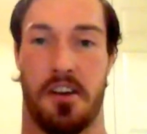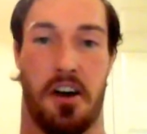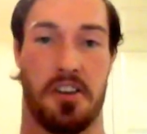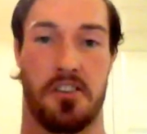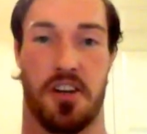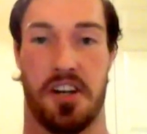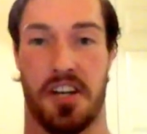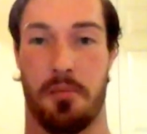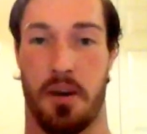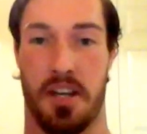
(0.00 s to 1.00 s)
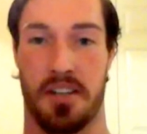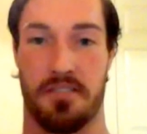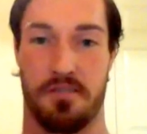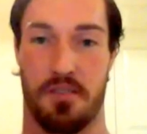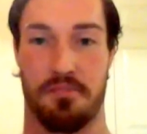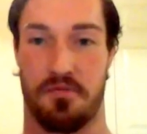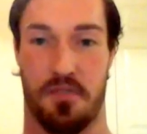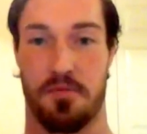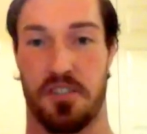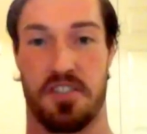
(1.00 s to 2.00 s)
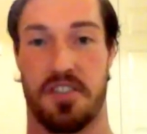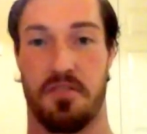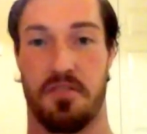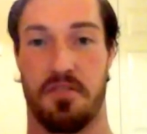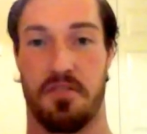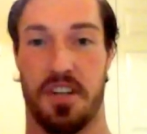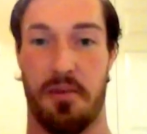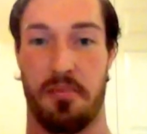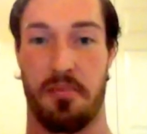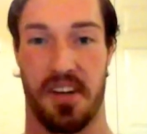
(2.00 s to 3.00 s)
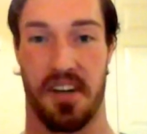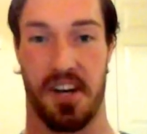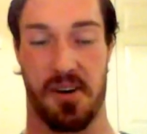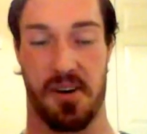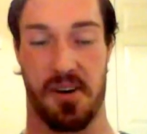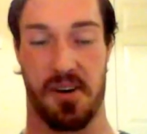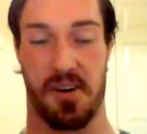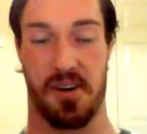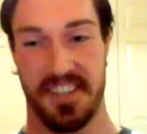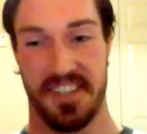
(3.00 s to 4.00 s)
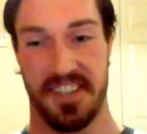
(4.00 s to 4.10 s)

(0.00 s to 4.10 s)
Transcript: us trying to get money from, from just the video game. Um,